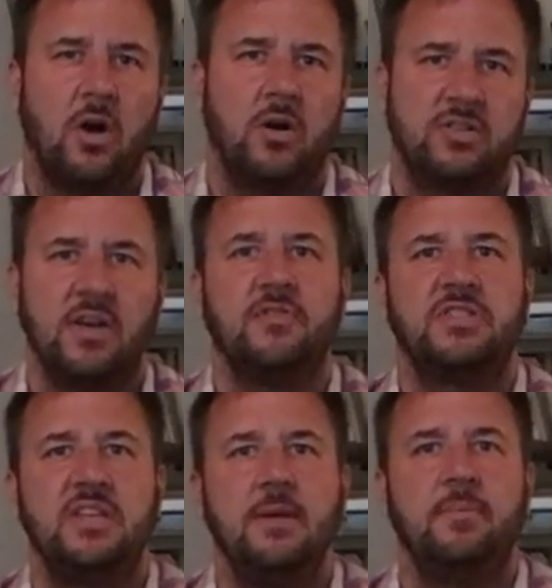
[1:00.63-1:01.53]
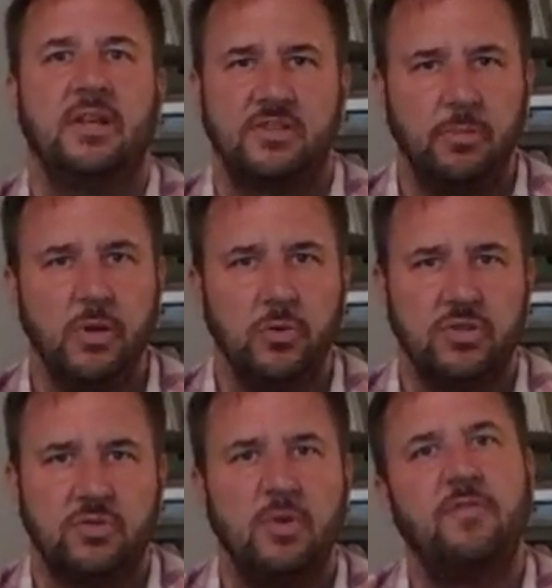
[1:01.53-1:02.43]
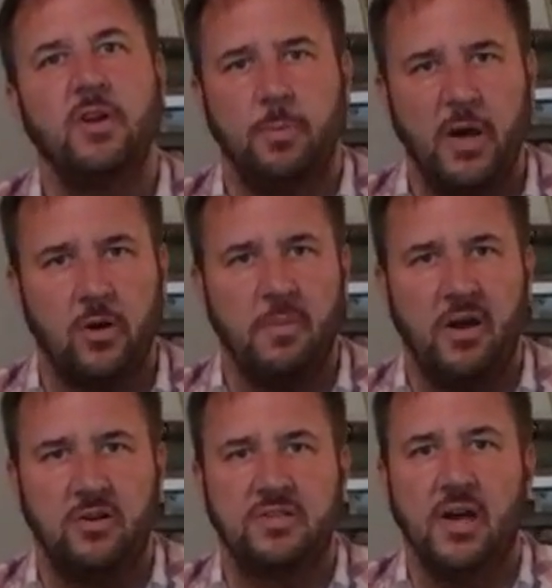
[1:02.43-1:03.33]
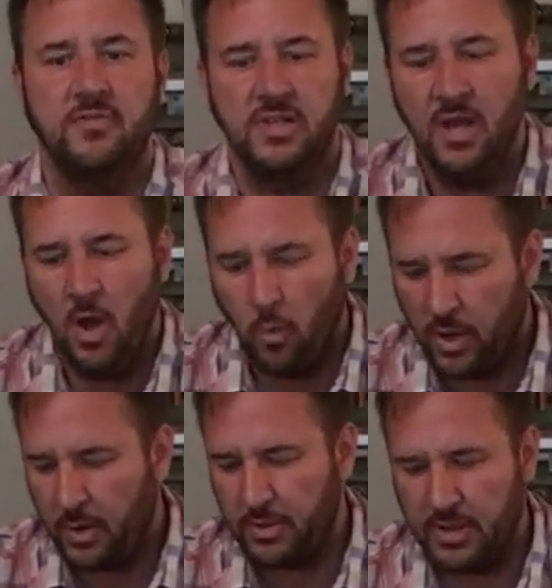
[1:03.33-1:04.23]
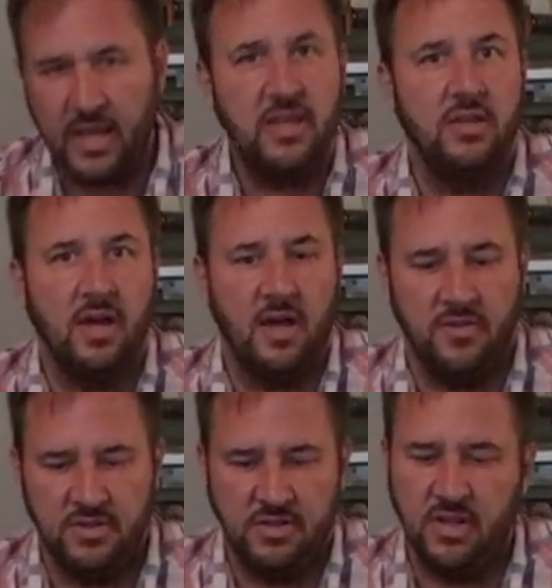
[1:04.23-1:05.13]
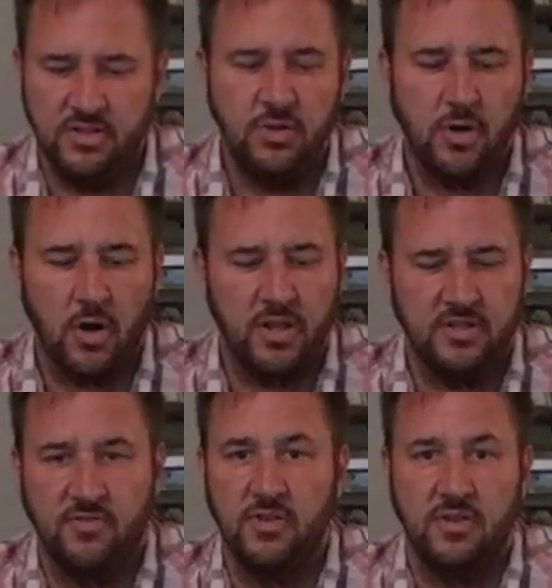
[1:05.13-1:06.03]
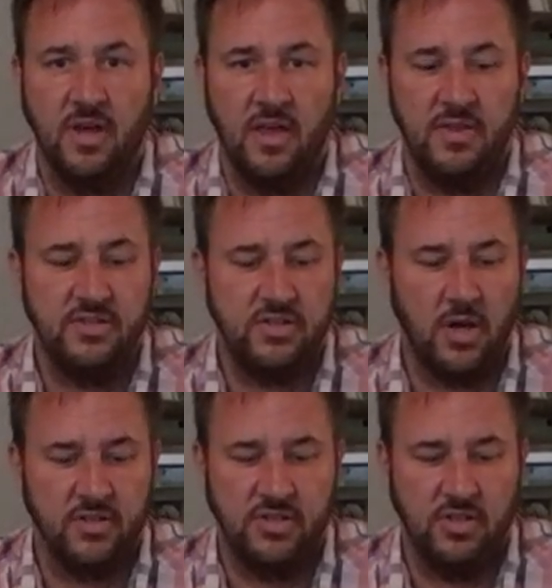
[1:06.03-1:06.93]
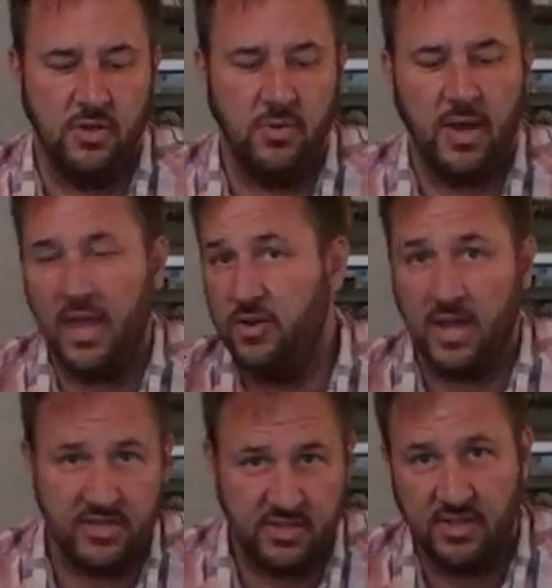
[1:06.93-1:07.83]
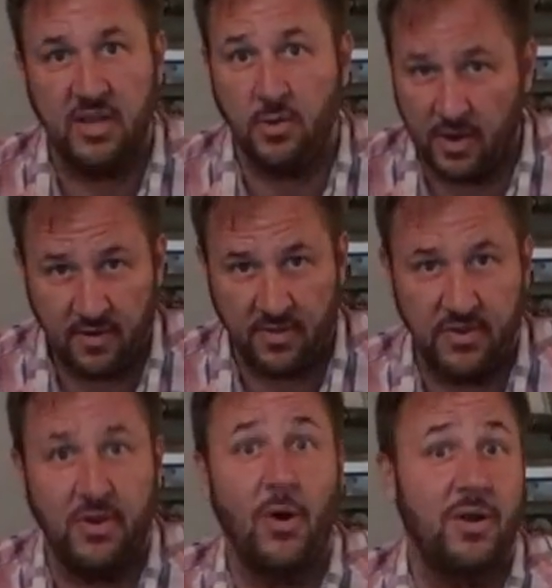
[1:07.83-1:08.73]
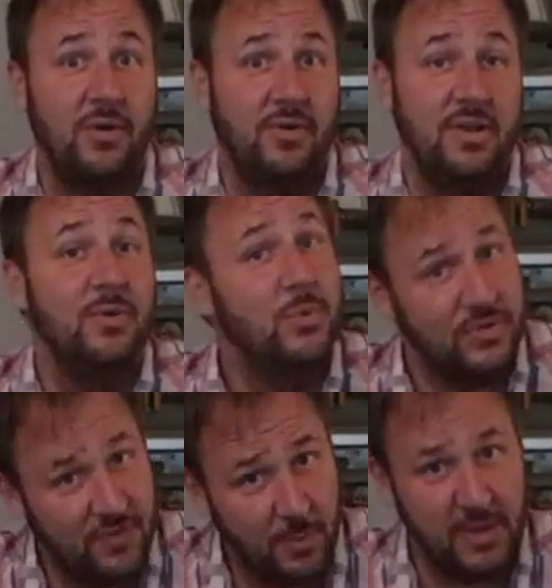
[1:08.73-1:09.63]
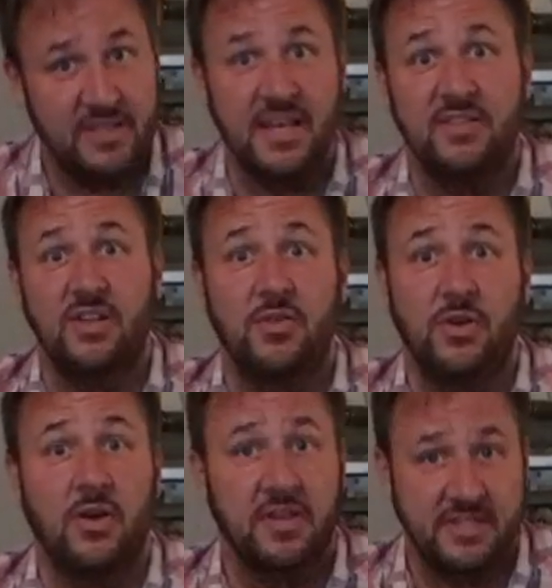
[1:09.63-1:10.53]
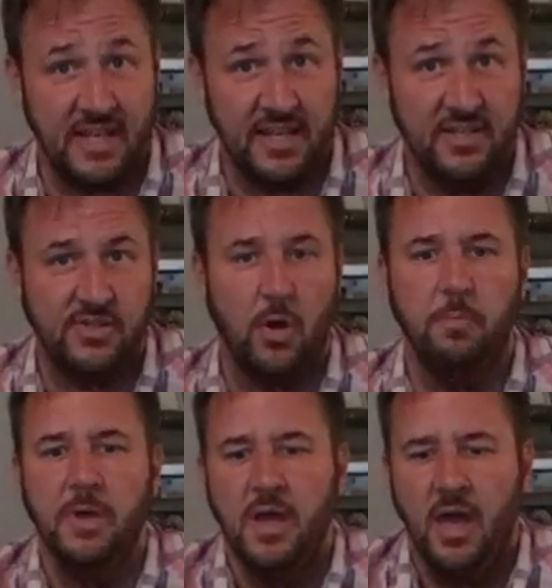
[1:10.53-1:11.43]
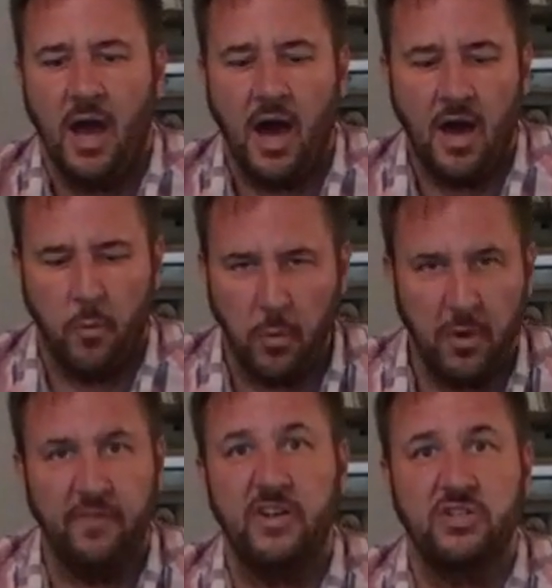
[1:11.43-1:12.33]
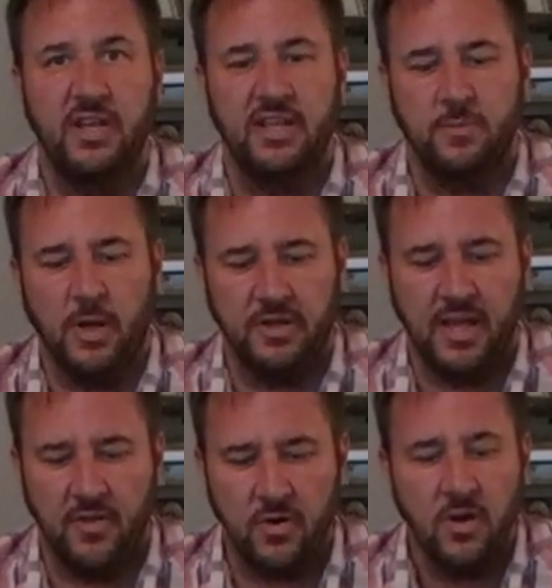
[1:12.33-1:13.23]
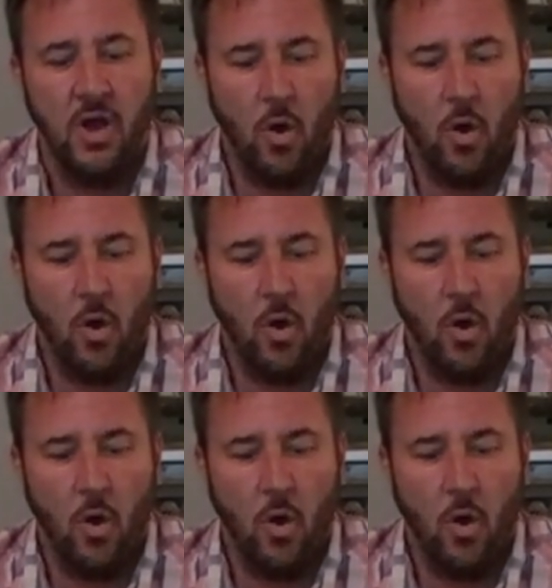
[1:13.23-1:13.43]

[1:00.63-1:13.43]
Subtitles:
our self-esteem gets a boost. We feel better about ourselves. What I would like the two guardians for these dogs to do, and you guys, and you, the guardian who's filming this has another dog that's at his home. We want to eventually get them all together.